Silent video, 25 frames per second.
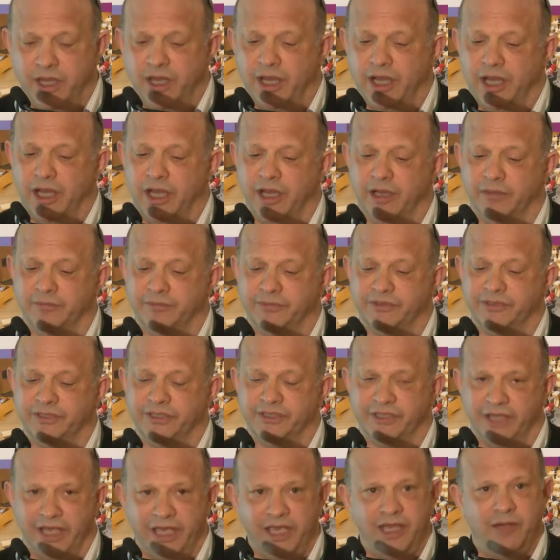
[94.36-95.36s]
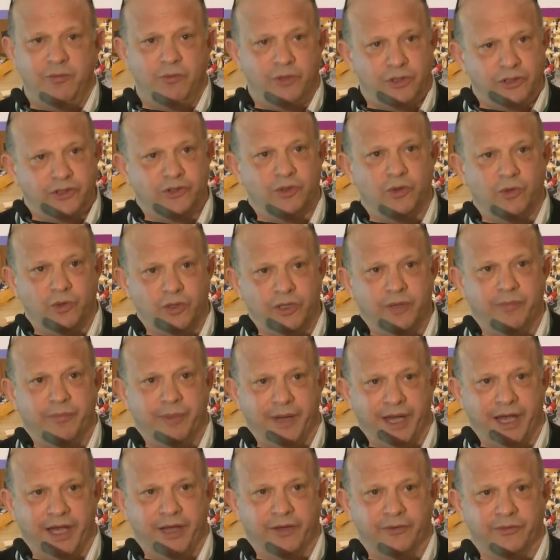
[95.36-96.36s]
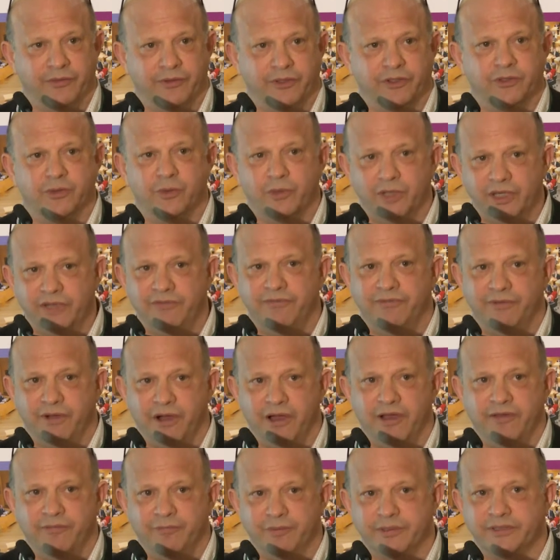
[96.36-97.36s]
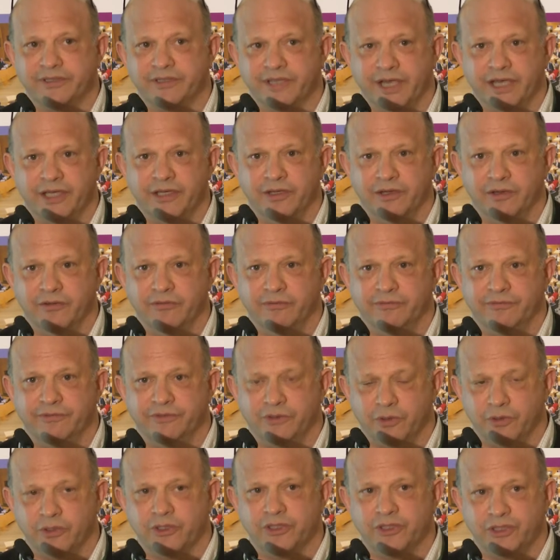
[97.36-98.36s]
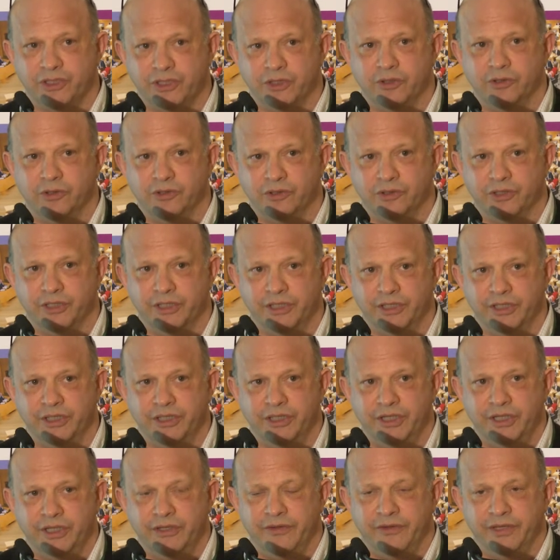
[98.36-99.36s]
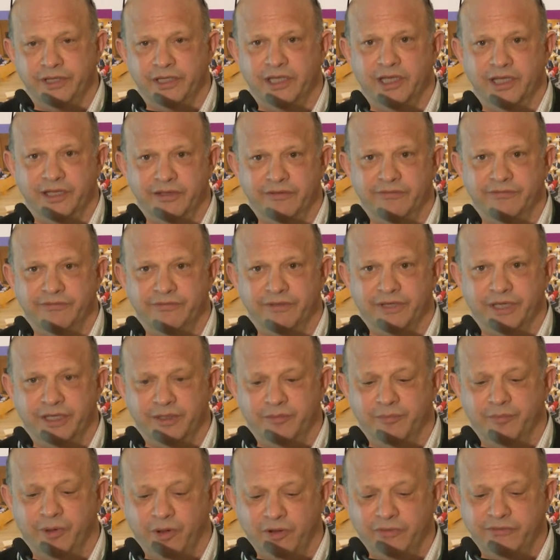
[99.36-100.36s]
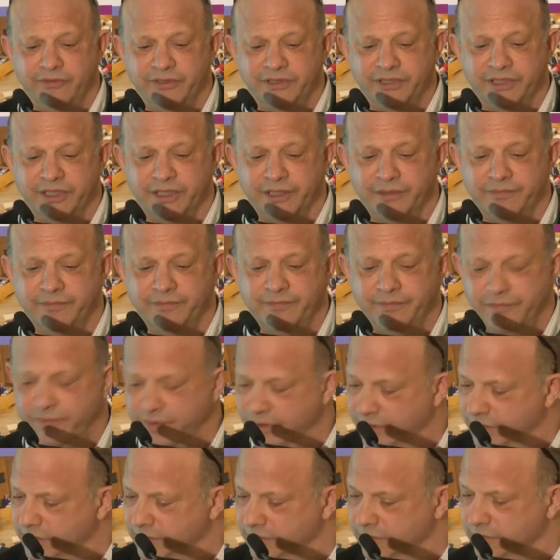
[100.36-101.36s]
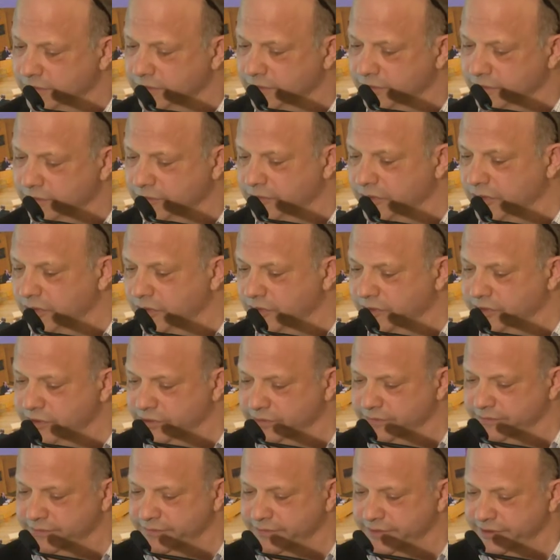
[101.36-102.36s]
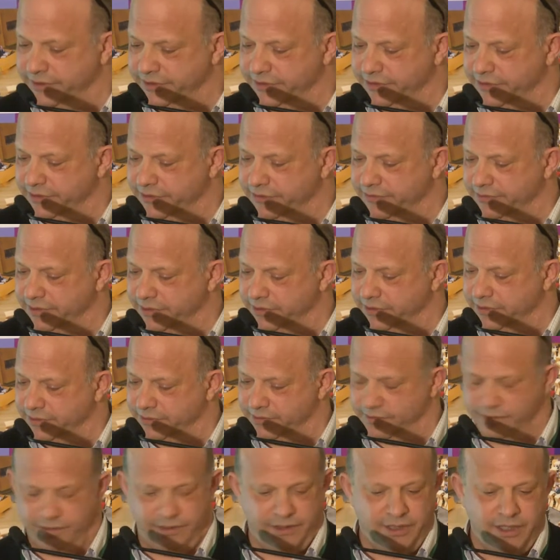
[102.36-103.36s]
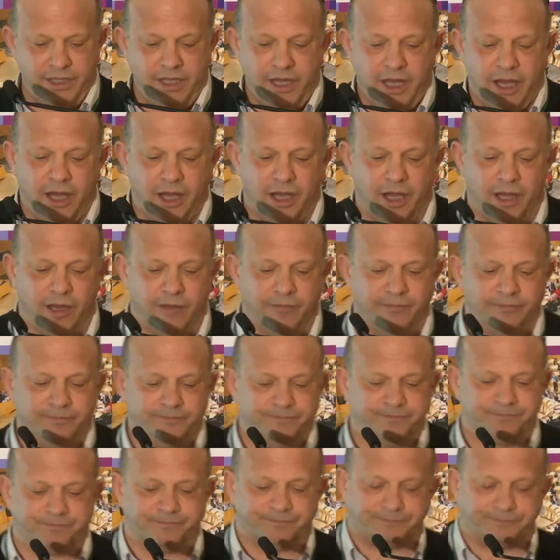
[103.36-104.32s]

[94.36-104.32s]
Um, today I want to talk about the twenty-five percent of Scottish children that live in poverty. Oh God, excuse me. Um,